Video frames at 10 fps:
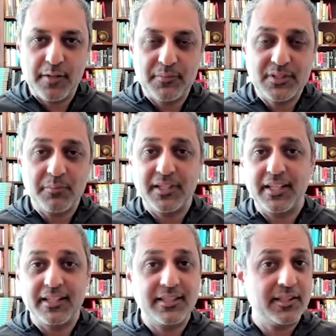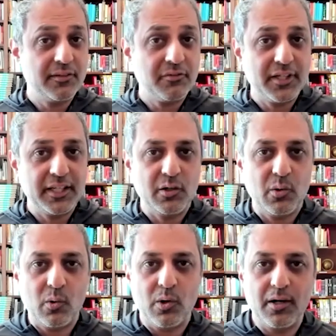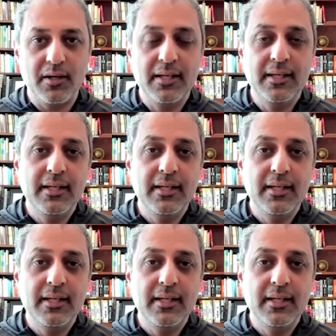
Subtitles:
something like delivery or